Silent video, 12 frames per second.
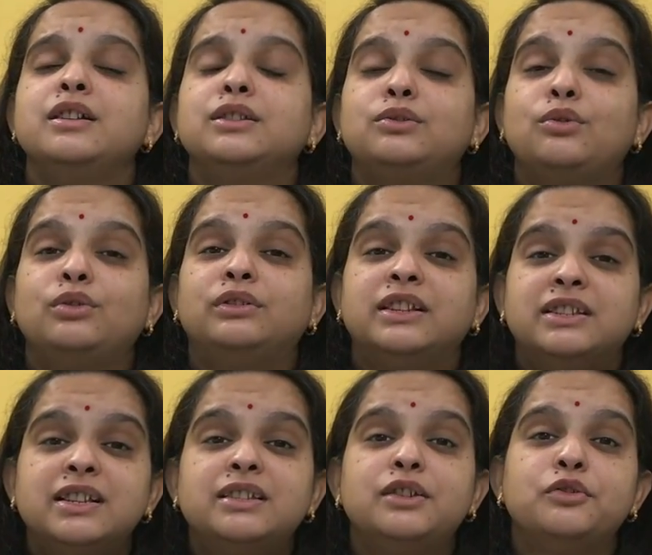So this
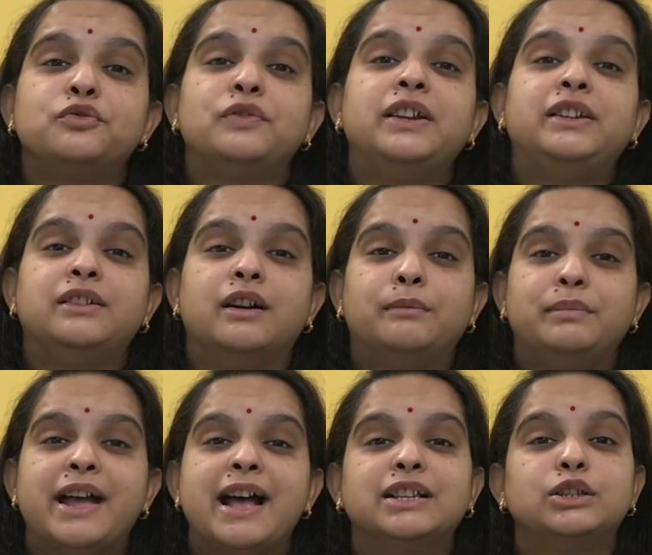is usually
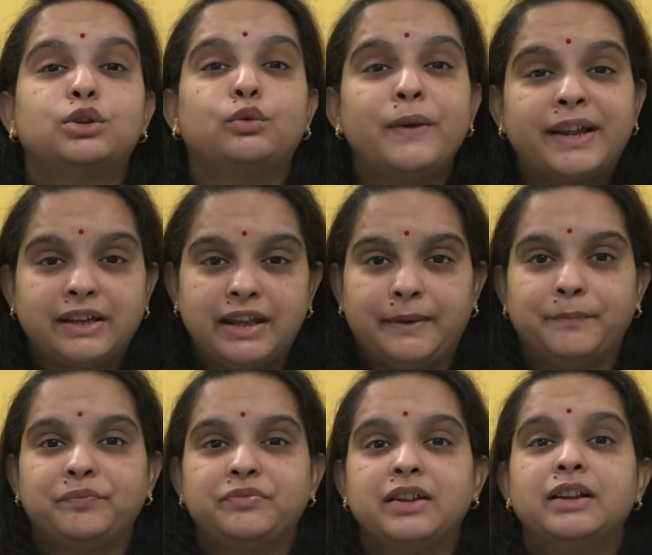termed as quickening.